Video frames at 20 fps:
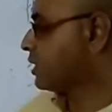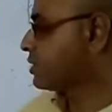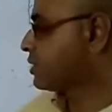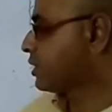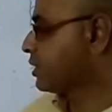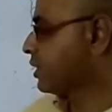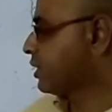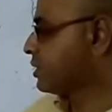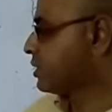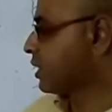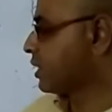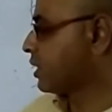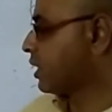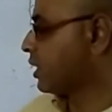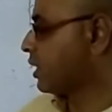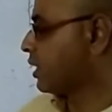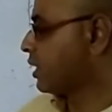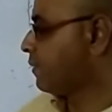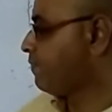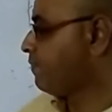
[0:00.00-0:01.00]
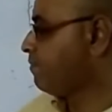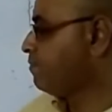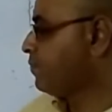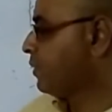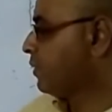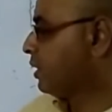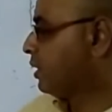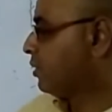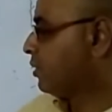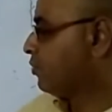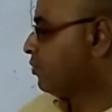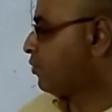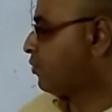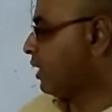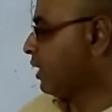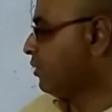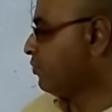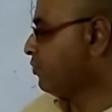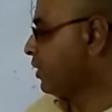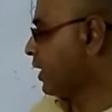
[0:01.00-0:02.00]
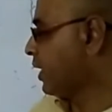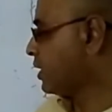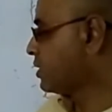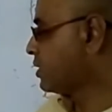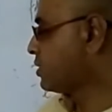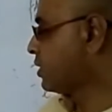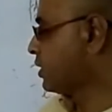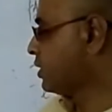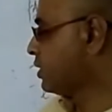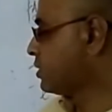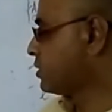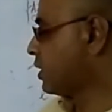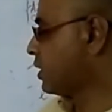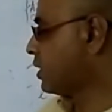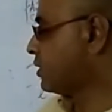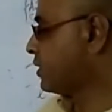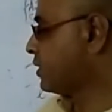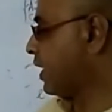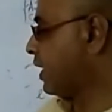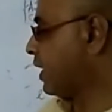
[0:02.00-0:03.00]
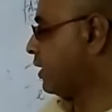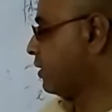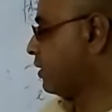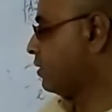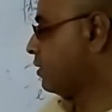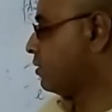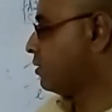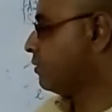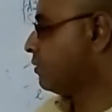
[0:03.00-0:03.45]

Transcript: x is 5 and x is 10.